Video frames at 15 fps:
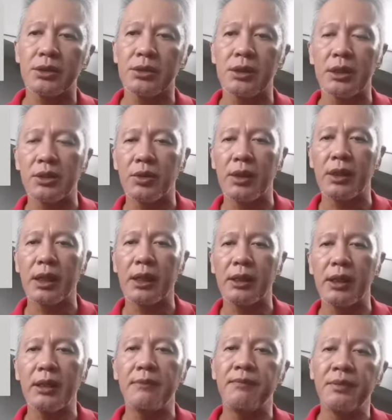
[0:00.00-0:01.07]
So that's what
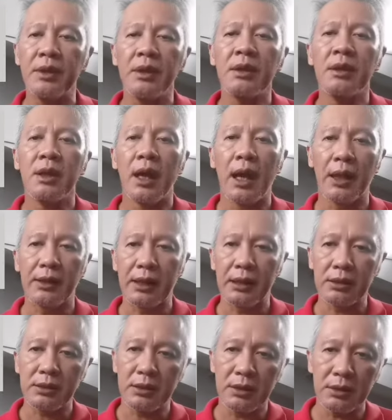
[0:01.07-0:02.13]
I did, and
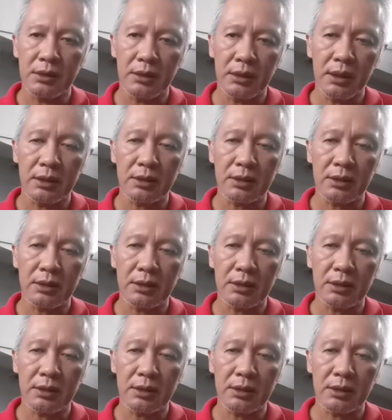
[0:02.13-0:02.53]
that's the